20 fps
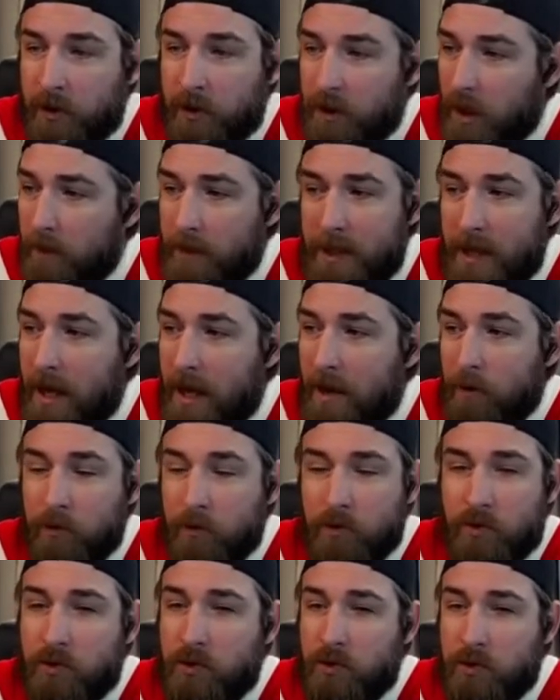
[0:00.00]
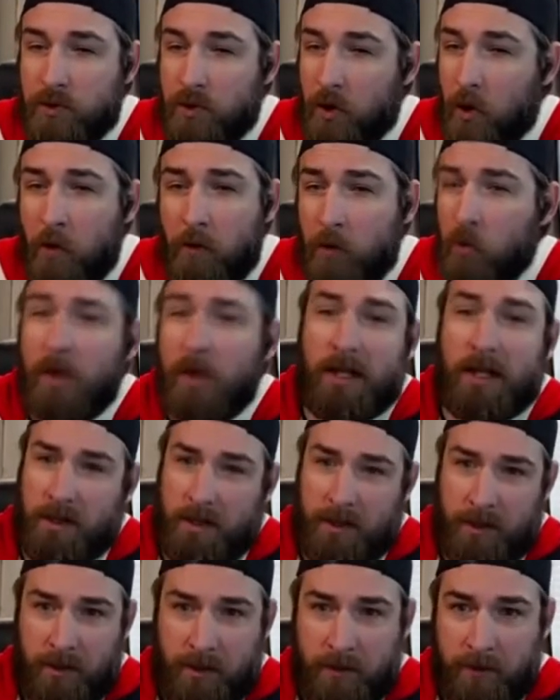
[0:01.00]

coming out so quickly